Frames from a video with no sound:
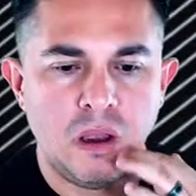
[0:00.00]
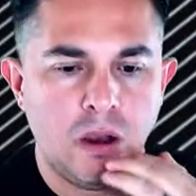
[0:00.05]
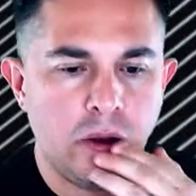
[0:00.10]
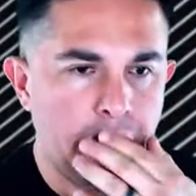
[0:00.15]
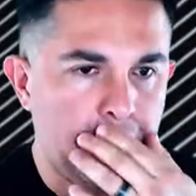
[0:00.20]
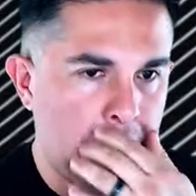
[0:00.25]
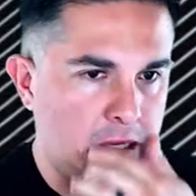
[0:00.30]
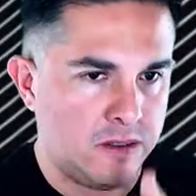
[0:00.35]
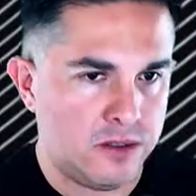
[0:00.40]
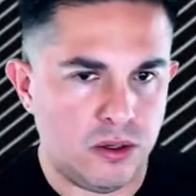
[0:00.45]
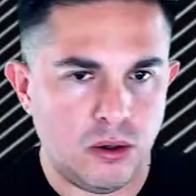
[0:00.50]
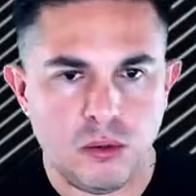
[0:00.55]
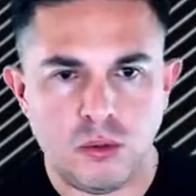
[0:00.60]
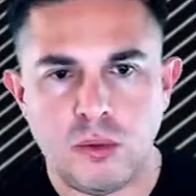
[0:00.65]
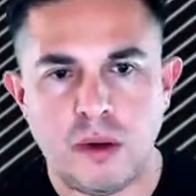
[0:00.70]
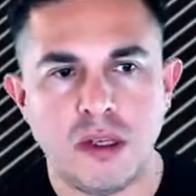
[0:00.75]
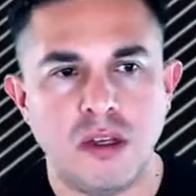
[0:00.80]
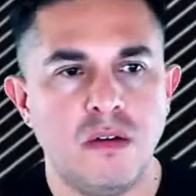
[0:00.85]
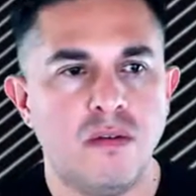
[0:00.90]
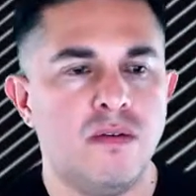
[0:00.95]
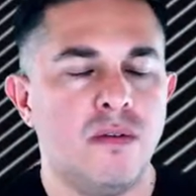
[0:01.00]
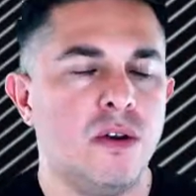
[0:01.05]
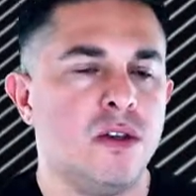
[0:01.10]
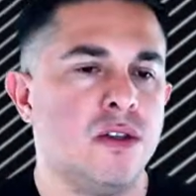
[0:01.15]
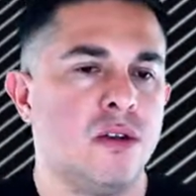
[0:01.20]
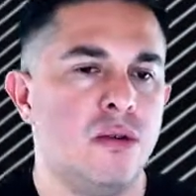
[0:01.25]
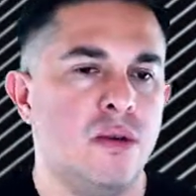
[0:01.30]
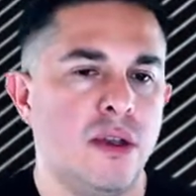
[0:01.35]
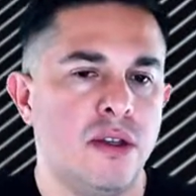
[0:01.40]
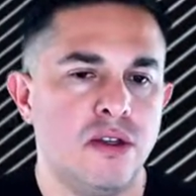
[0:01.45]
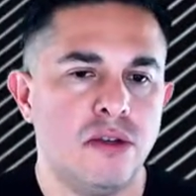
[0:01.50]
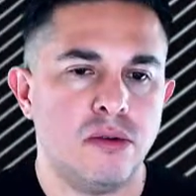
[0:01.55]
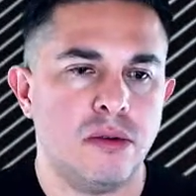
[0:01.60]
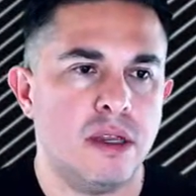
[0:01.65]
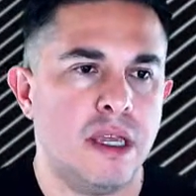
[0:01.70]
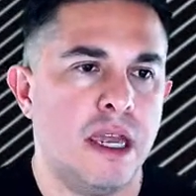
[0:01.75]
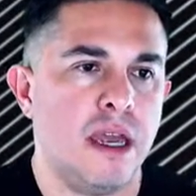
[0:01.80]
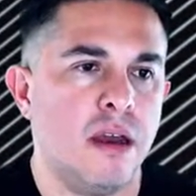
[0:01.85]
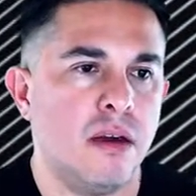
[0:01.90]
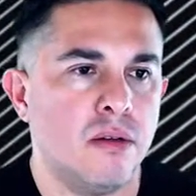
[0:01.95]
Okay, so when you first create your
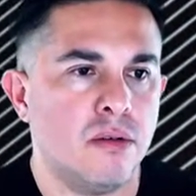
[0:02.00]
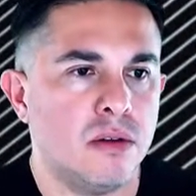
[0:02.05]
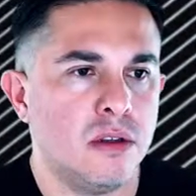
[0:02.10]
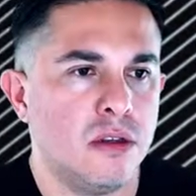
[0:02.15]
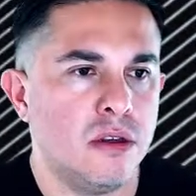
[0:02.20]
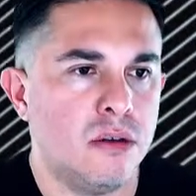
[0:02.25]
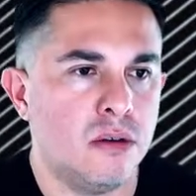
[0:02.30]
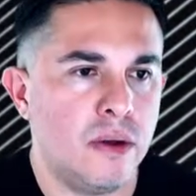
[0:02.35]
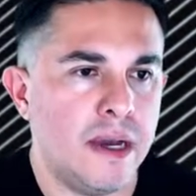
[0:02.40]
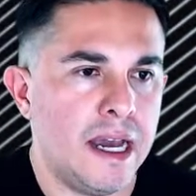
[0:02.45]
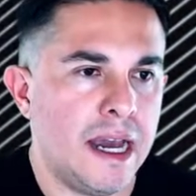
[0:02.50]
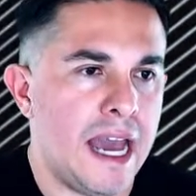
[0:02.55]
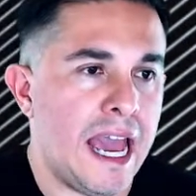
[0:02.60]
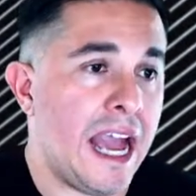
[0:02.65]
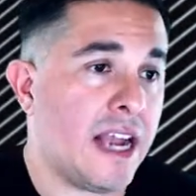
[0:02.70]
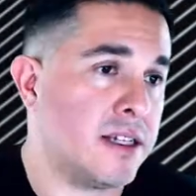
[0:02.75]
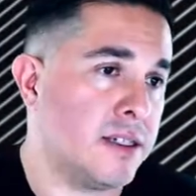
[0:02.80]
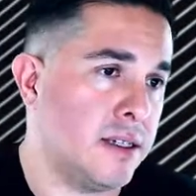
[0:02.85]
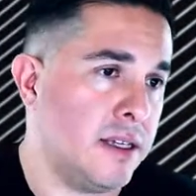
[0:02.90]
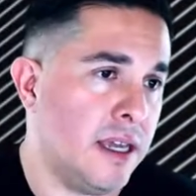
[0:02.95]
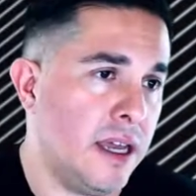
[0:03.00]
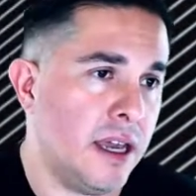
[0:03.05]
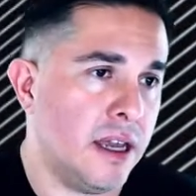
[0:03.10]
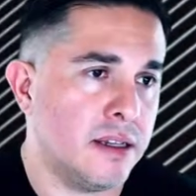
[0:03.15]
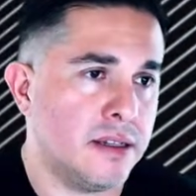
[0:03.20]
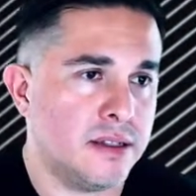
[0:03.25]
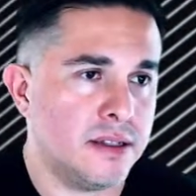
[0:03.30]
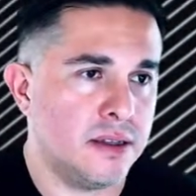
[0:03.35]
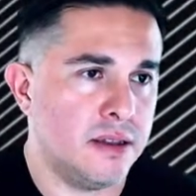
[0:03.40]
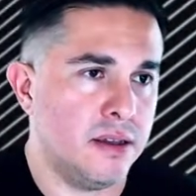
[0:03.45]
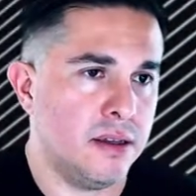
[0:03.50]
account, you actually get